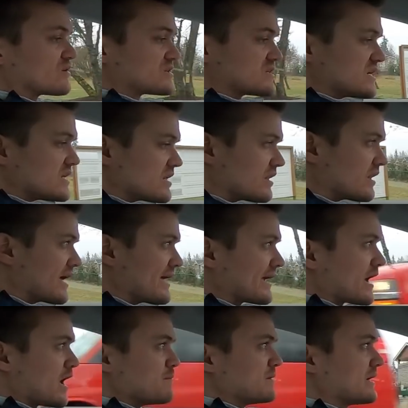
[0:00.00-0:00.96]
It'll see the
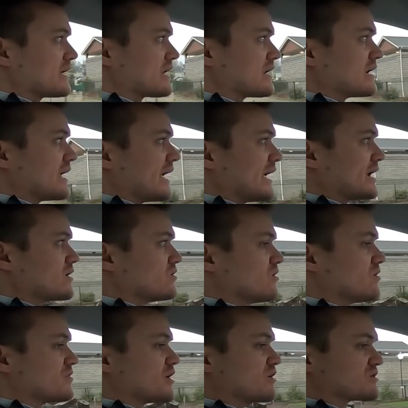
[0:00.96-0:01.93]
lane coming at an
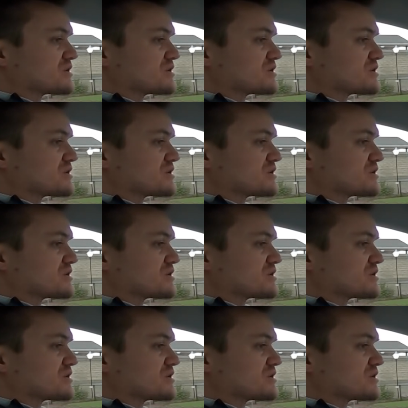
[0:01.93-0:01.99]
angle.